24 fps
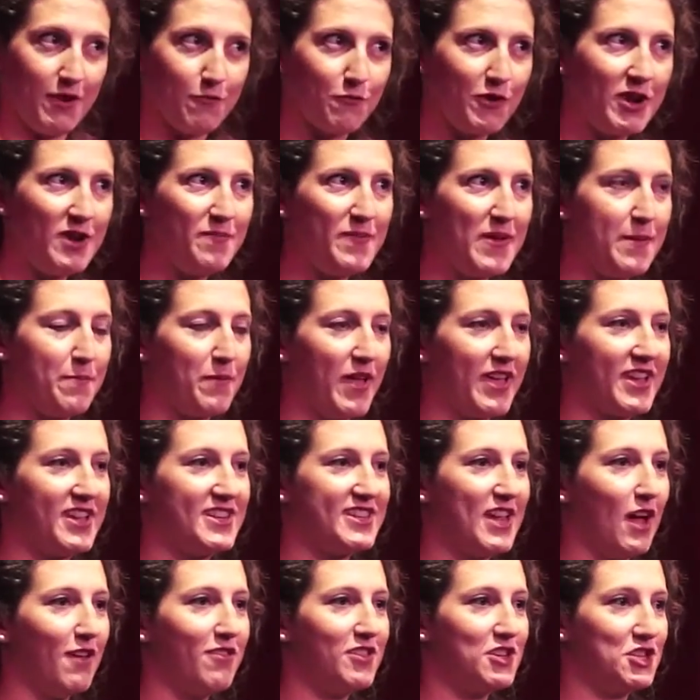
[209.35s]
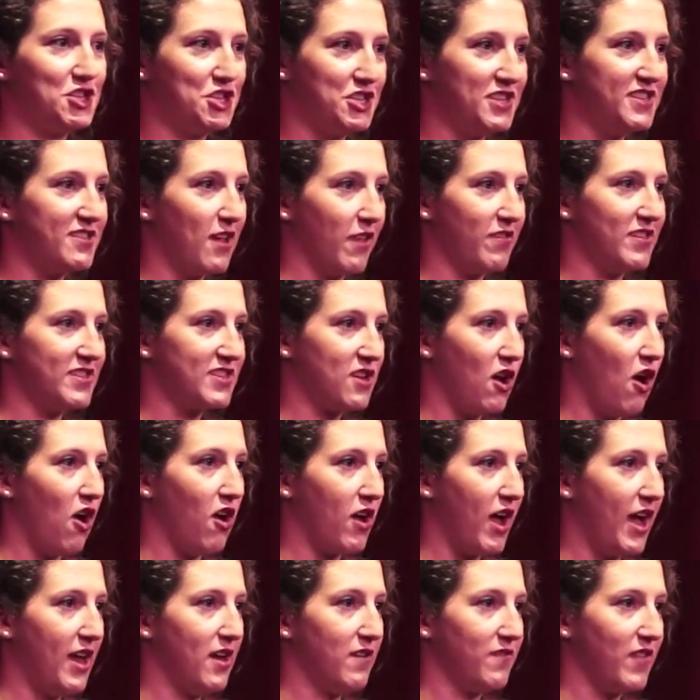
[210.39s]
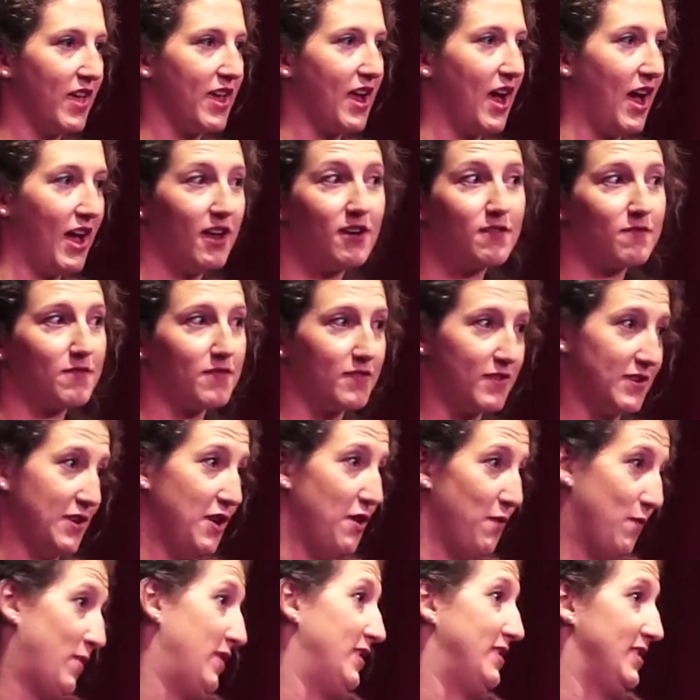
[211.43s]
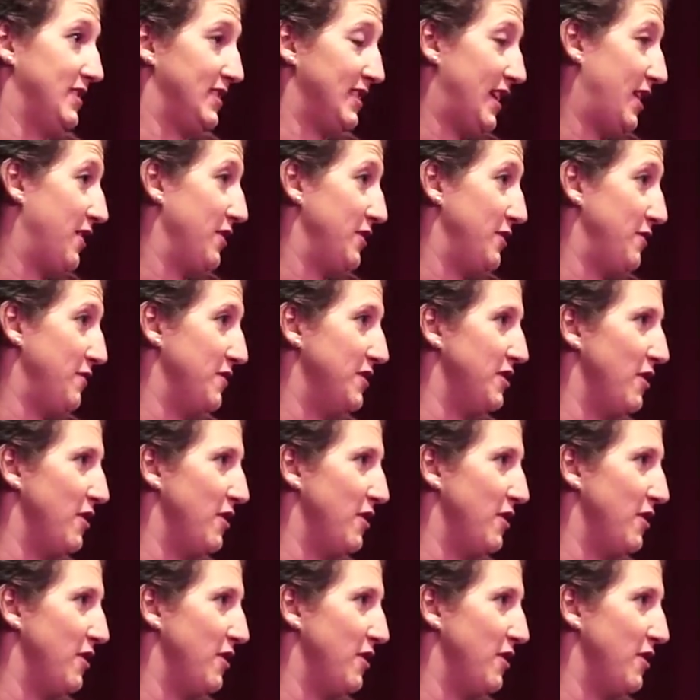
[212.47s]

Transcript: read people. I can tell that she's on this call kind of like, I don't really know what to tell you.